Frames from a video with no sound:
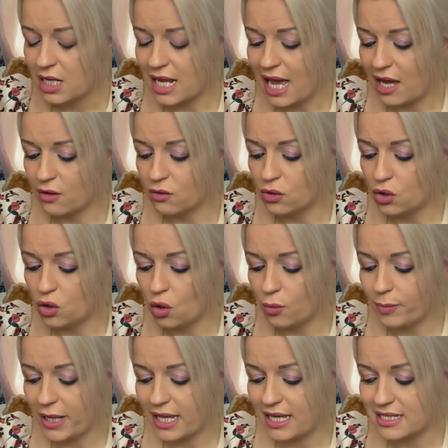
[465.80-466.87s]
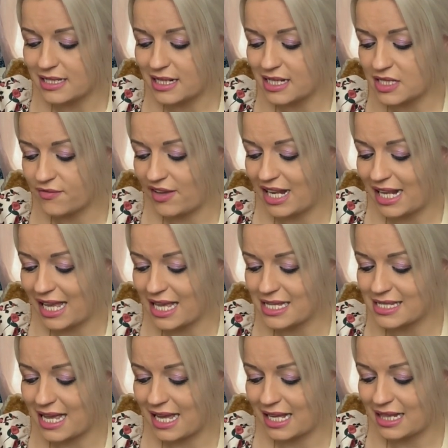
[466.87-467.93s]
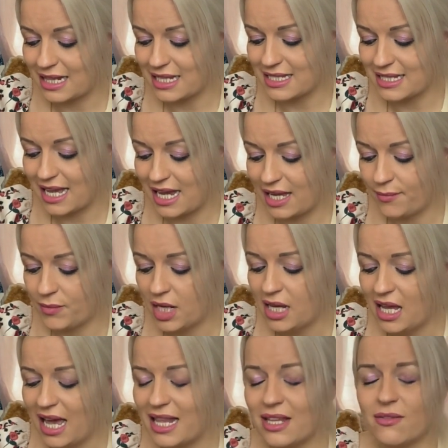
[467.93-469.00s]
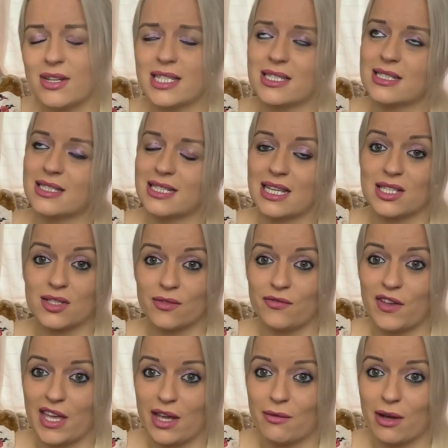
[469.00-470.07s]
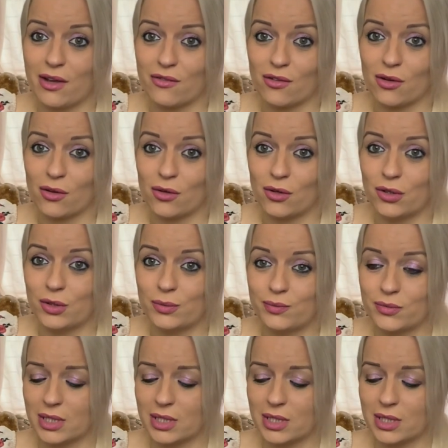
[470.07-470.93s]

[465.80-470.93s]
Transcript: Now, your person is feeling exactly the same, and there is this sense of fear over it all.